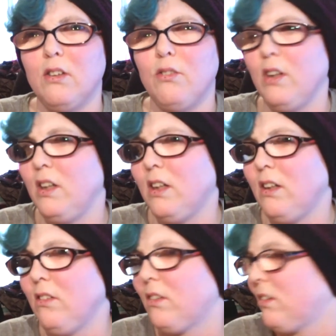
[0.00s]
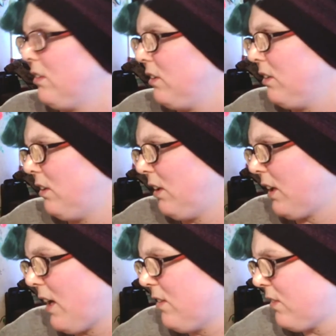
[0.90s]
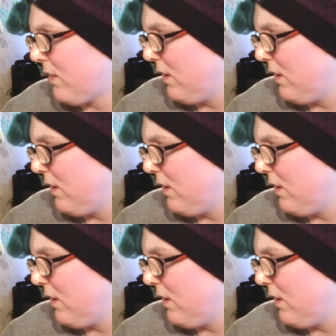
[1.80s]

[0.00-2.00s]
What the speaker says: readings, I guess.